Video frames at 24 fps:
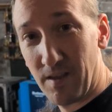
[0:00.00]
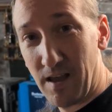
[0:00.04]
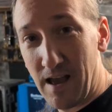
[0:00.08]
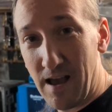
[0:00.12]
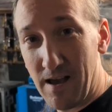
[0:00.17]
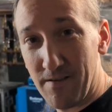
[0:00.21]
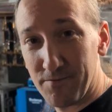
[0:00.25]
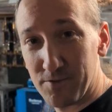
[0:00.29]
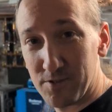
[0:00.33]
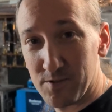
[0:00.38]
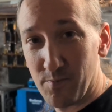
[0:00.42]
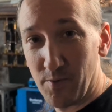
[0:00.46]

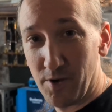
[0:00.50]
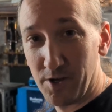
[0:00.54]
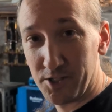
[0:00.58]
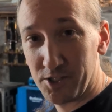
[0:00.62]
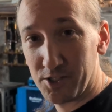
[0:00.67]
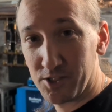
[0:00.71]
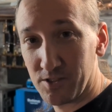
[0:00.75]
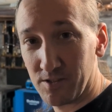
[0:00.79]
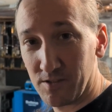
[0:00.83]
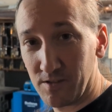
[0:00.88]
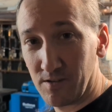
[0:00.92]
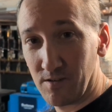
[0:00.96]
half as much
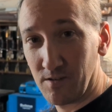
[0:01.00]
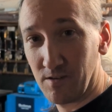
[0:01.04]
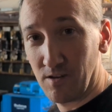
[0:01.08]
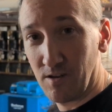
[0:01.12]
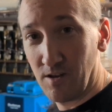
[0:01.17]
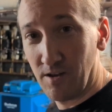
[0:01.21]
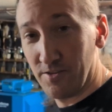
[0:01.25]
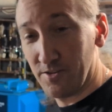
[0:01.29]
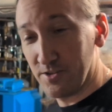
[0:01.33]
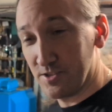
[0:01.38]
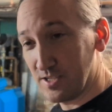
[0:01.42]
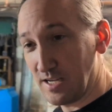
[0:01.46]

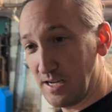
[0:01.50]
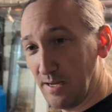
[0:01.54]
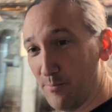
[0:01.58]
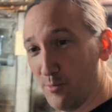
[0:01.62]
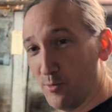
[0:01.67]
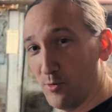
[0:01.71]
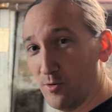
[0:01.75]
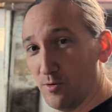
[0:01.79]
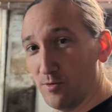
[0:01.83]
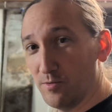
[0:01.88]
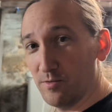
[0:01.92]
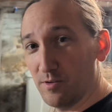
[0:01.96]
on the
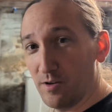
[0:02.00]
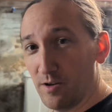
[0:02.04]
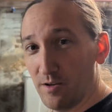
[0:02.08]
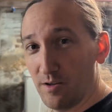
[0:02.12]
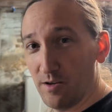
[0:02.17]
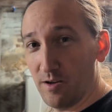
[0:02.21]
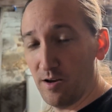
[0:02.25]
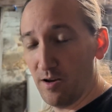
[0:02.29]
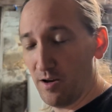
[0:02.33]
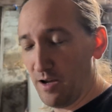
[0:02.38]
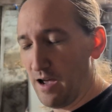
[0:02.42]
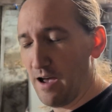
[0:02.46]
table,
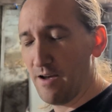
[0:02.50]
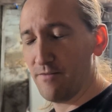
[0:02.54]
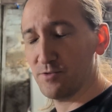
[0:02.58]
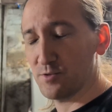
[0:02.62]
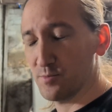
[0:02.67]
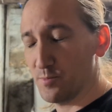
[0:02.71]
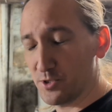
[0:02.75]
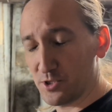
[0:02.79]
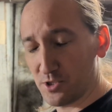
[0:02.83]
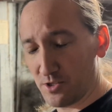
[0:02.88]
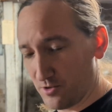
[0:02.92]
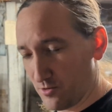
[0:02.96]
half as
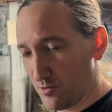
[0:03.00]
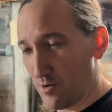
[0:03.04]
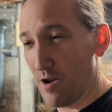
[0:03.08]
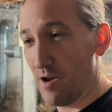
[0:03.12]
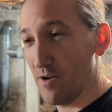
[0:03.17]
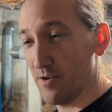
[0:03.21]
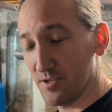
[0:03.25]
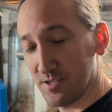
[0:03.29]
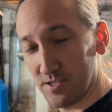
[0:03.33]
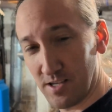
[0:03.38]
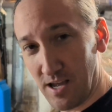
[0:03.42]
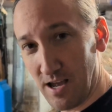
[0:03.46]
much on the
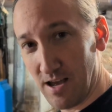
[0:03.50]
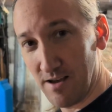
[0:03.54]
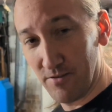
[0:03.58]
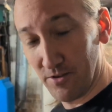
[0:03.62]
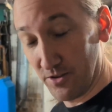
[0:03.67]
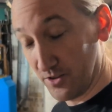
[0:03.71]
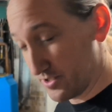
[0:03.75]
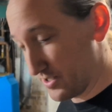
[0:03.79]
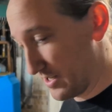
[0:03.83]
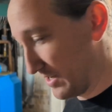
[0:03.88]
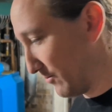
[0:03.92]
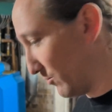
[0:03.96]
ground as I have
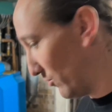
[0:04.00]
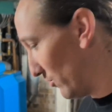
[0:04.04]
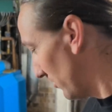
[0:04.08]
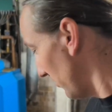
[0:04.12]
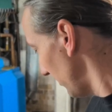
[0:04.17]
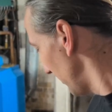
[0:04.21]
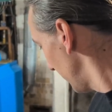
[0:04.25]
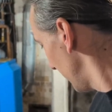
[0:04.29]
on the table.